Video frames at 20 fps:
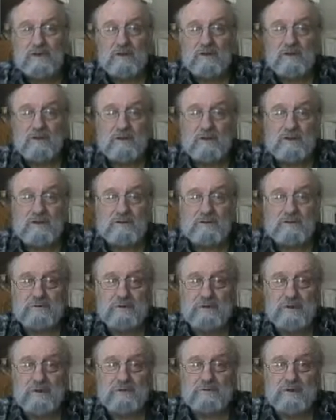Okay, so we
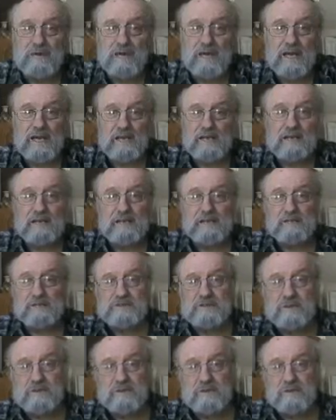have that.
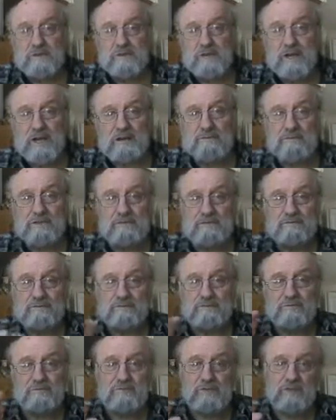So you have
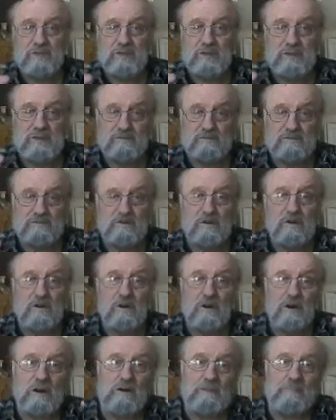the
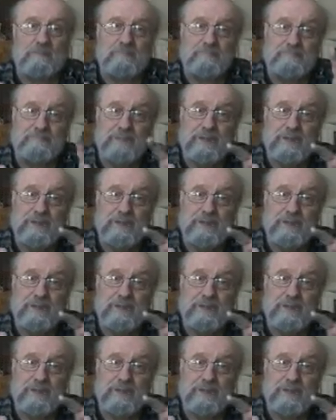form,